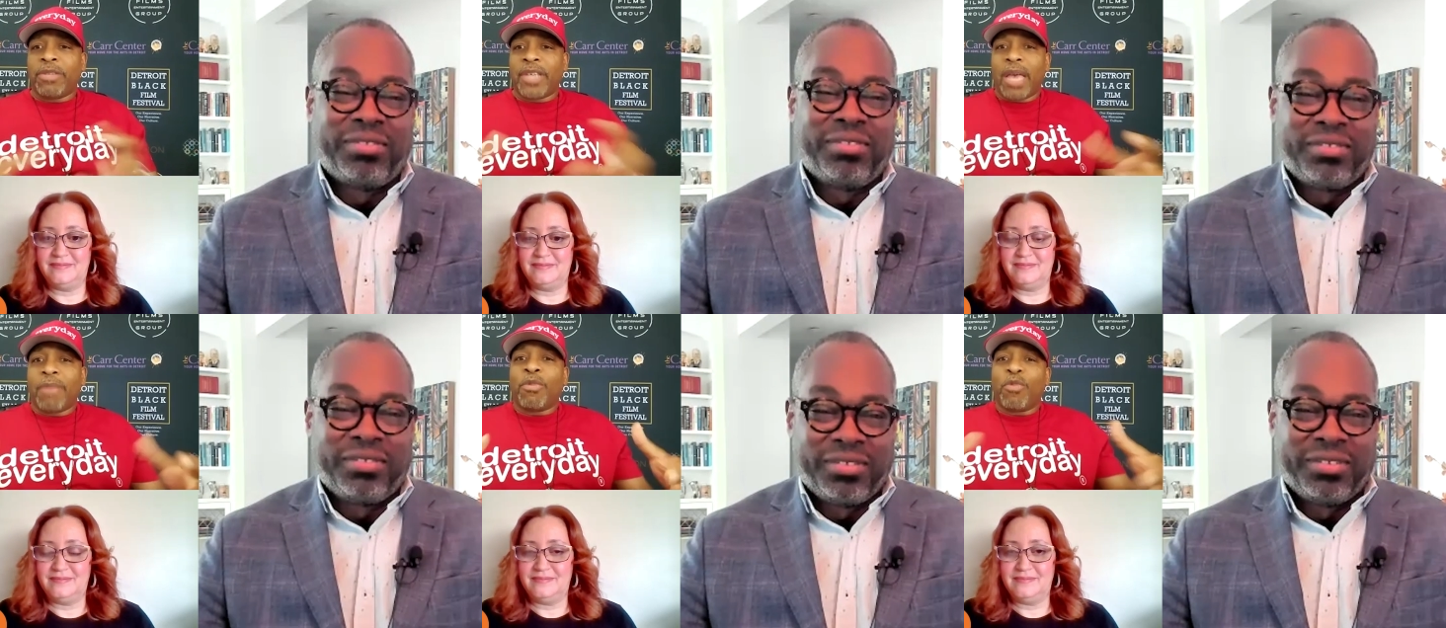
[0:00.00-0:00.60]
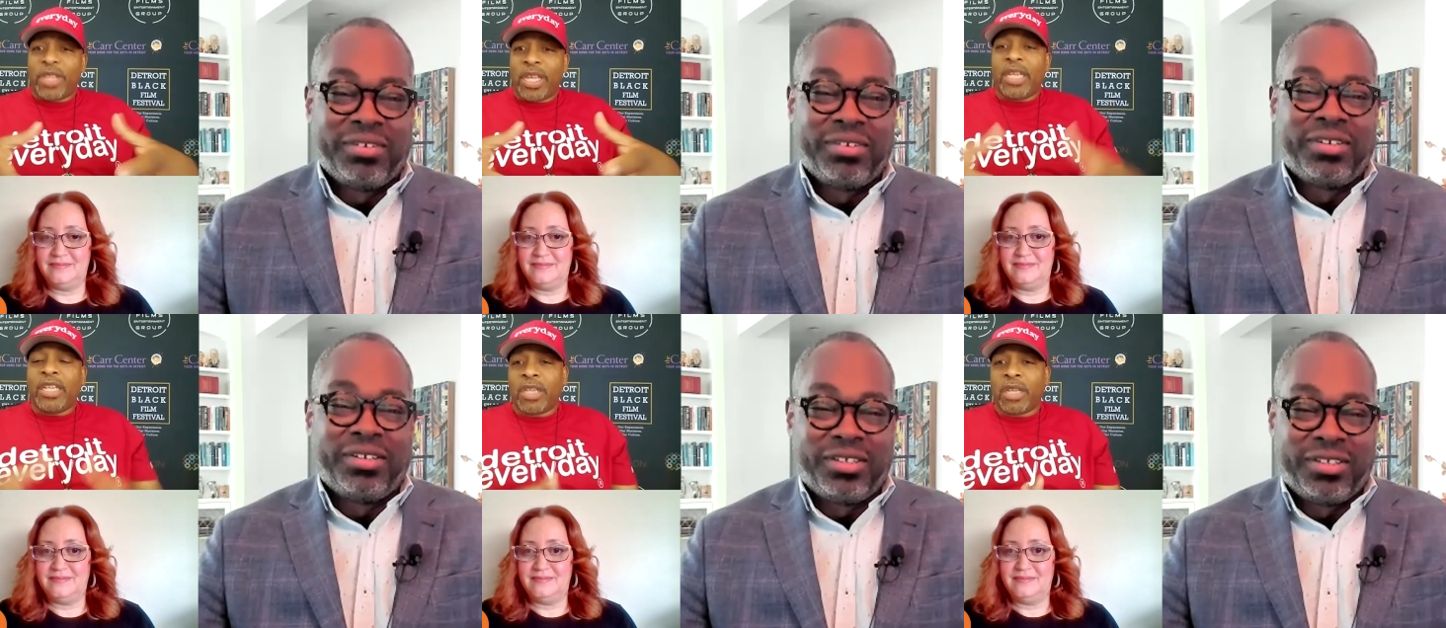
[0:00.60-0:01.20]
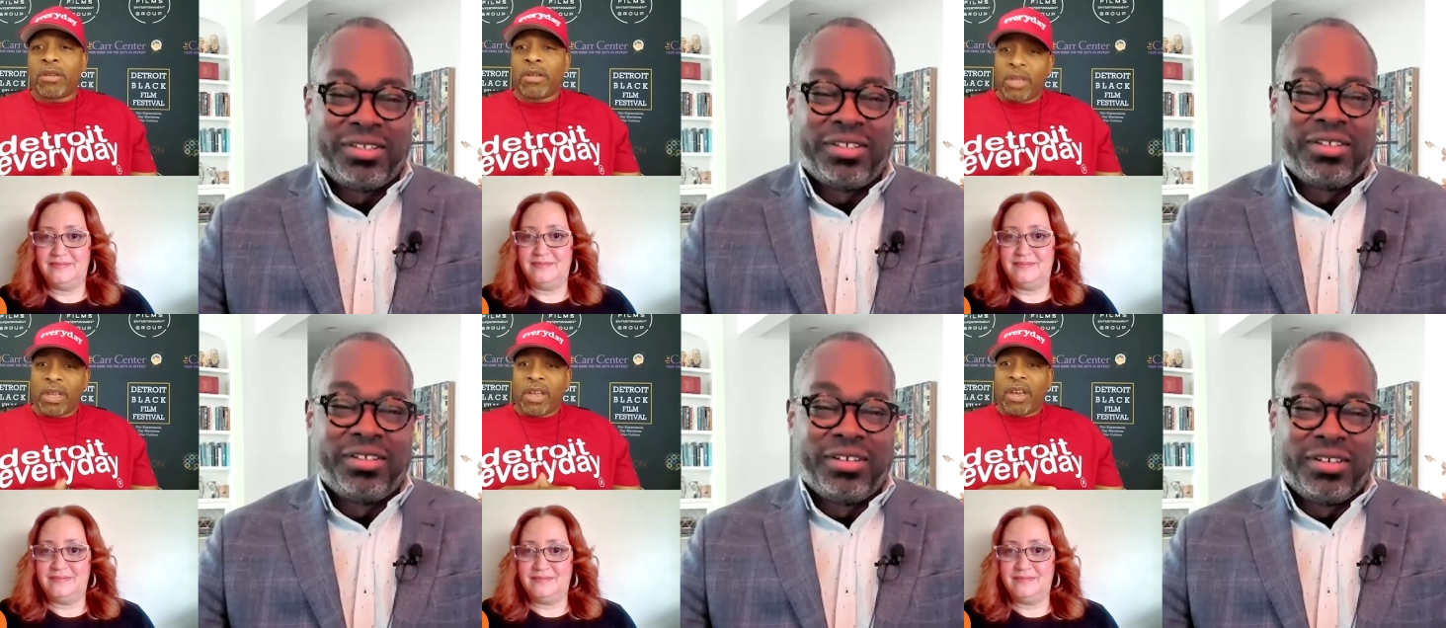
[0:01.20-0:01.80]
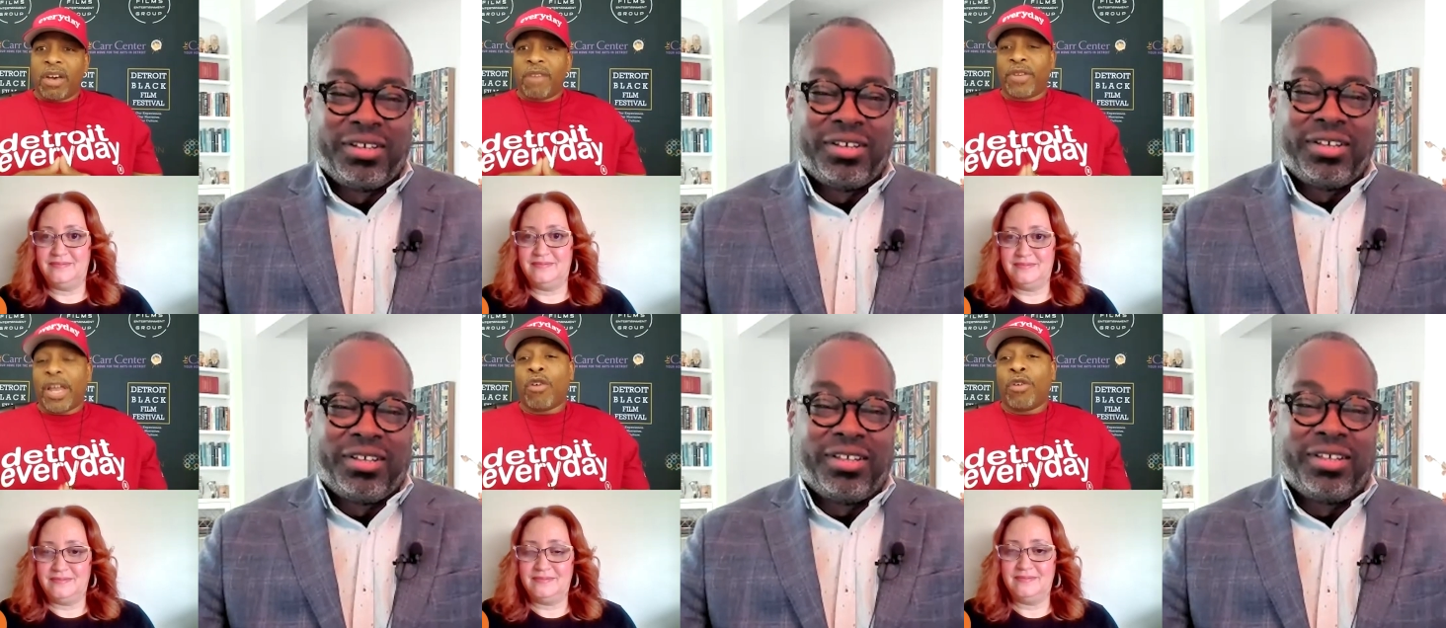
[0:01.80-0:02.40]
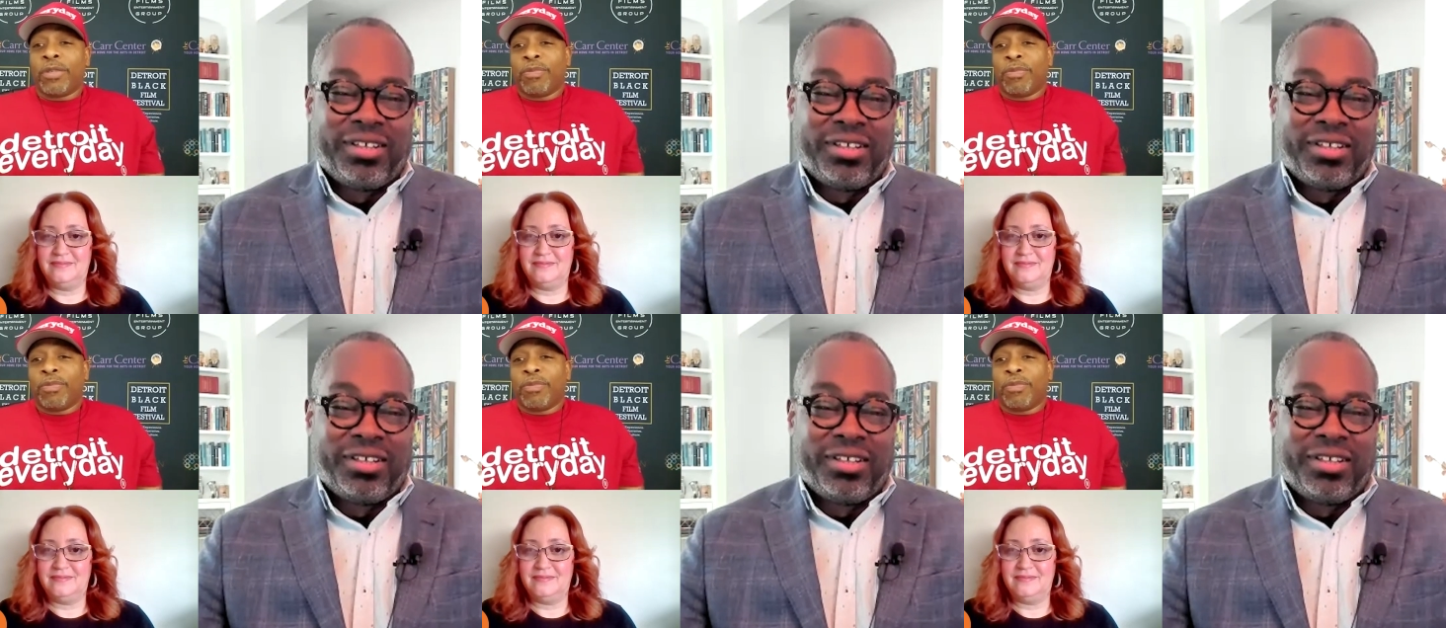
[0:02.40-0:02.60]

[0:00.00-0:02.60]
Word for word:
Speaker 1: time within each other uh, from now on.